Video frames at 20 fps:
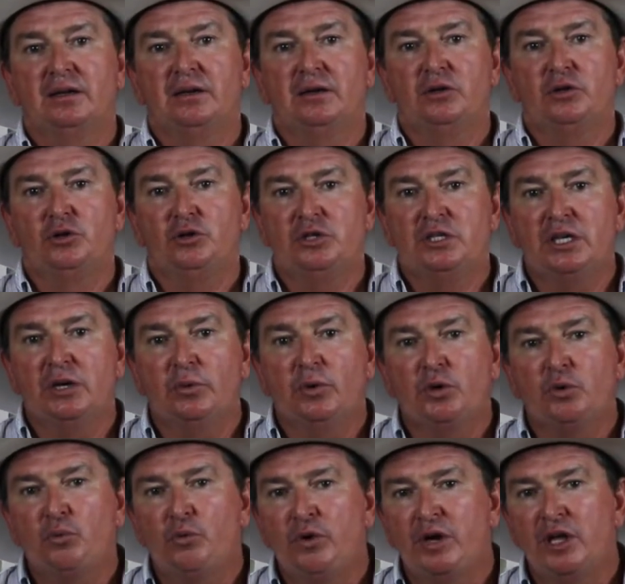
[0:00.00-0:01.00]
Using it
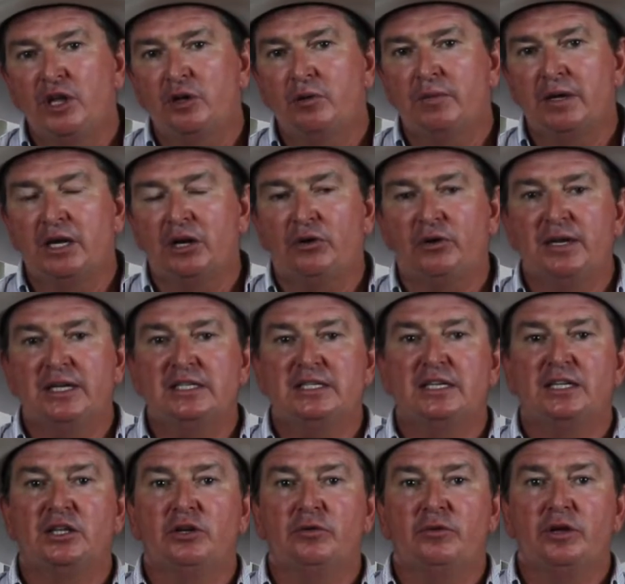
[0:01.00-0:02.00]
with rhythm,
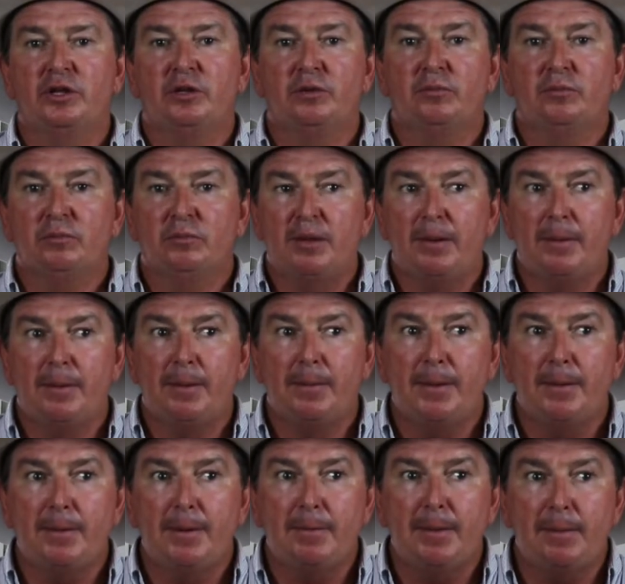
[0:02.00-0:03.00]
increasing the rhythm.
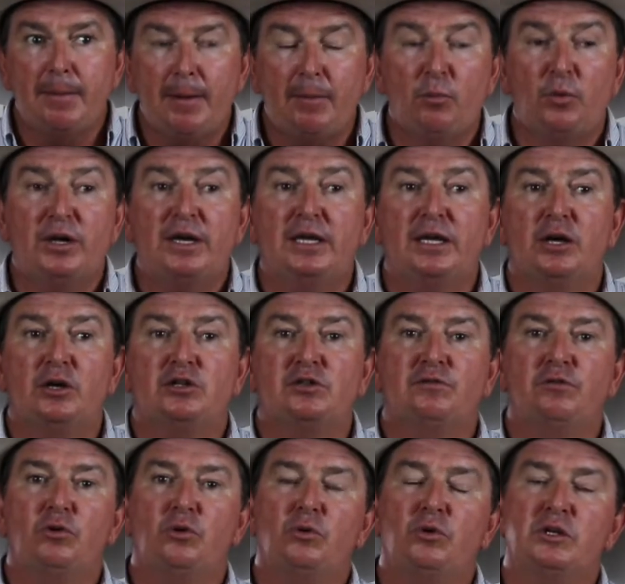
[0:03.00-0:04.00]
When he goes
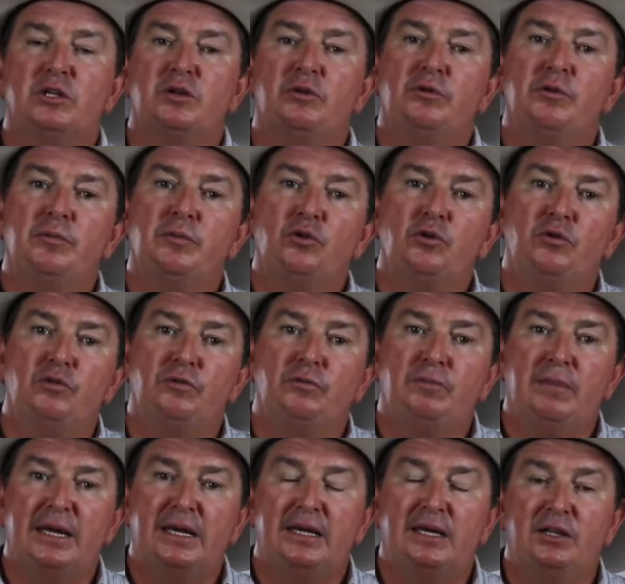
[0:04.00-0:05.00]
forward, it removed.
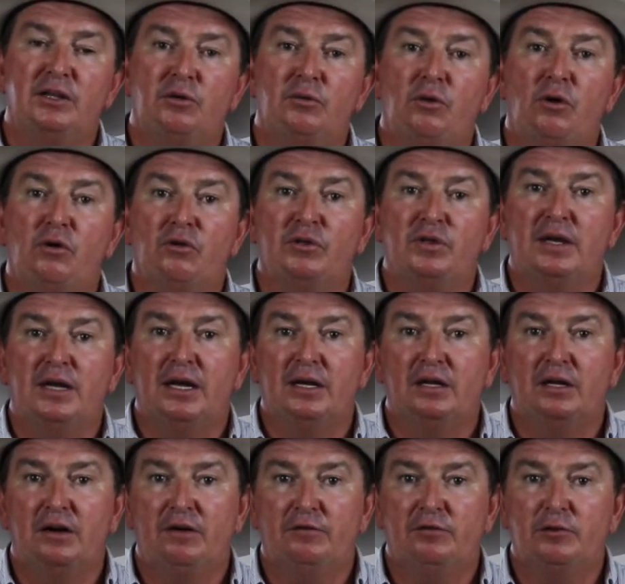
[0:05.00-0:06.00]
Making the wrong thing
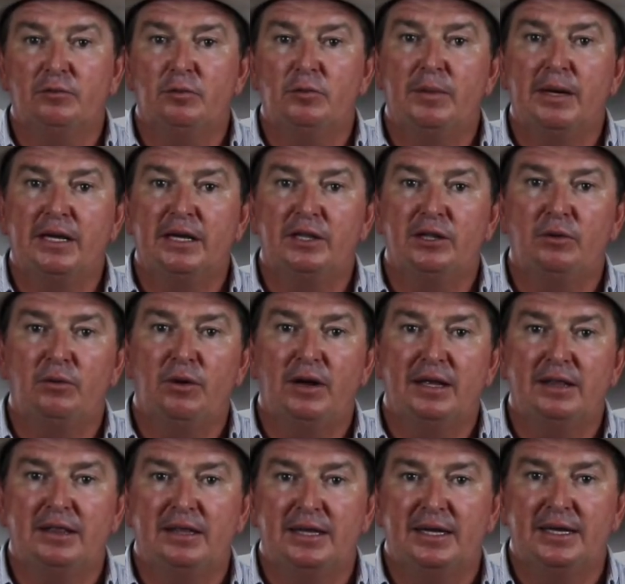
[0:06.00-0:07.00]
uncomfortable, making the
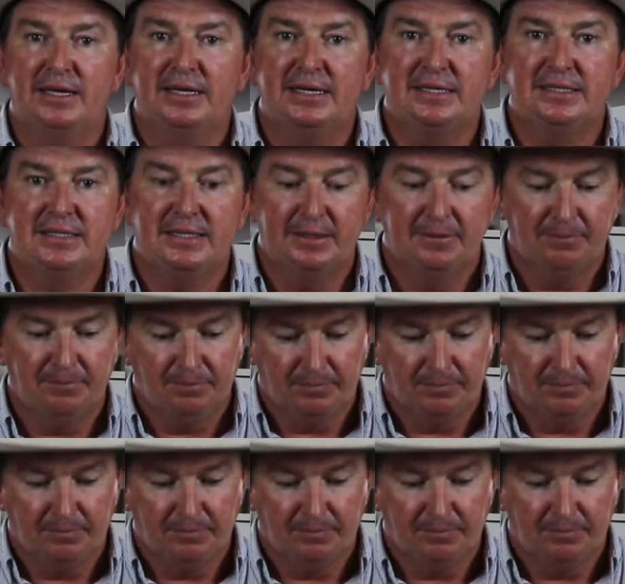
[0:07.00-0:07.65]
right thing easy.